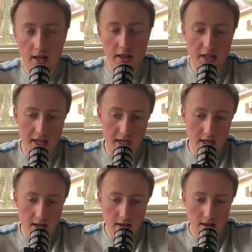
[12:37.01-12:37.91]

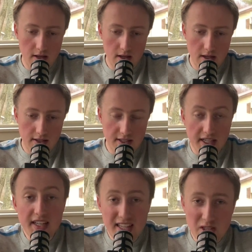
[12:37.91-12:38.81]
the
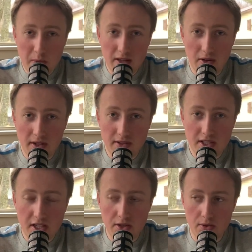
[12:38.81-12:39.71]
city that's been loyal to
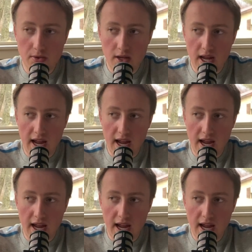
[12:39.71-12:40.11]
you,